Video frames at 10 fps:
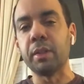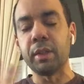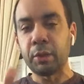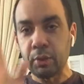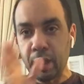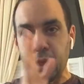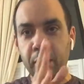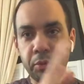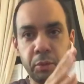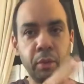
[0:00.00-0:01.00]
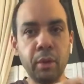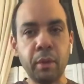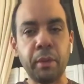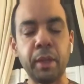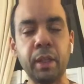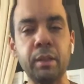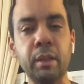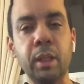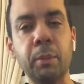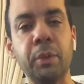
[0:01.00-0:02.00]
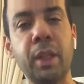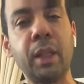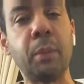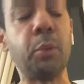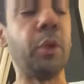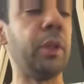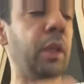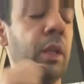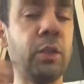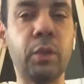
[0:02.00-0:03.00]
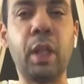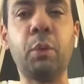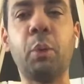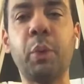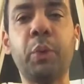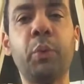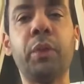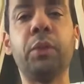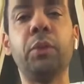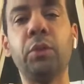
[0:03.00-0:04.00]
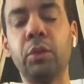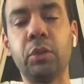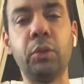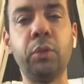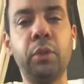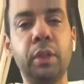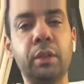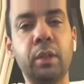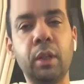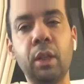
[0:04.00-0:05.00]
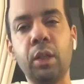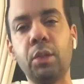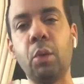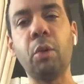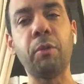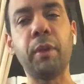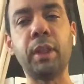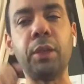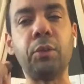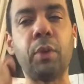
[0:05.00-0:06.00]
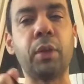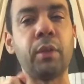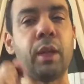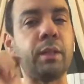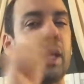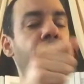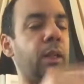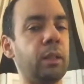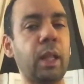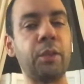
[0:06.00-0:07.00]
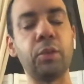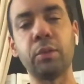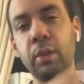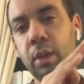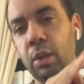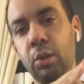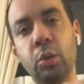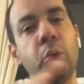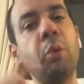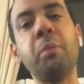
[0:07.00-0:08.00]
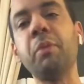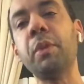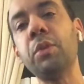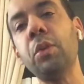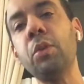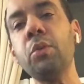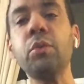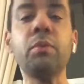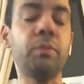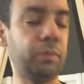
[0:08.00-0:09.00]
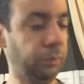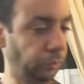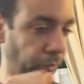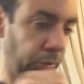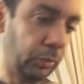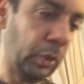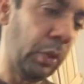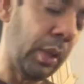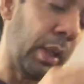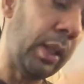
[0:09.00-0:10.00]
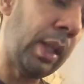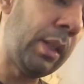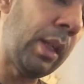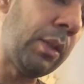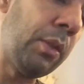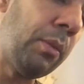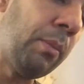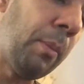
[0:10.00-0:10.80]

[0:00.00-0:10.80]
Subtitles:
It's actually hard to think in syllables at that point. So that's what we want to do. Just do this so often that you recognize, that's just do, re, mi, fa, sol. Okay, next section.